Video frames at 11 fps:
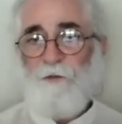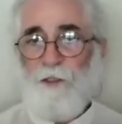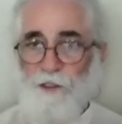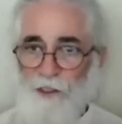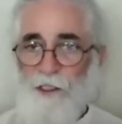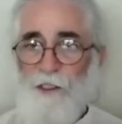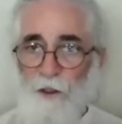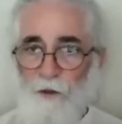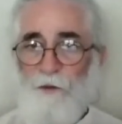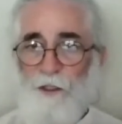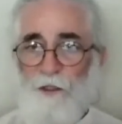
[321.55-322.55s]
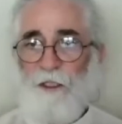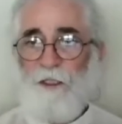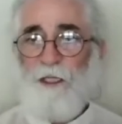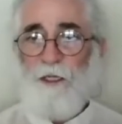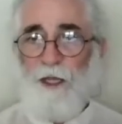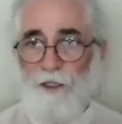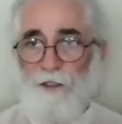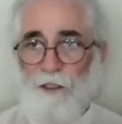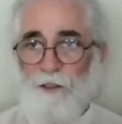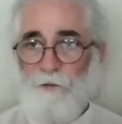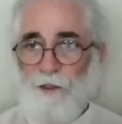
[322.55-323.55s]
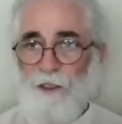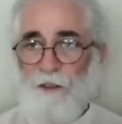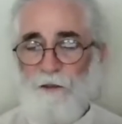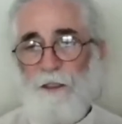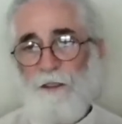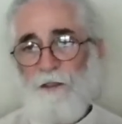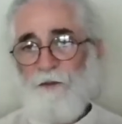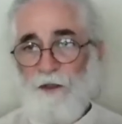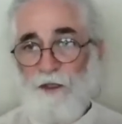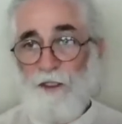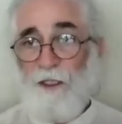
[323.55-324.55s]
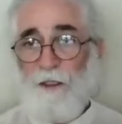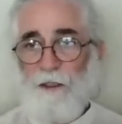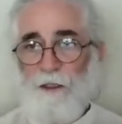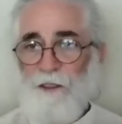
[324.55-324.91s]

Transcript: This is the only thing that actually really, not even a thing,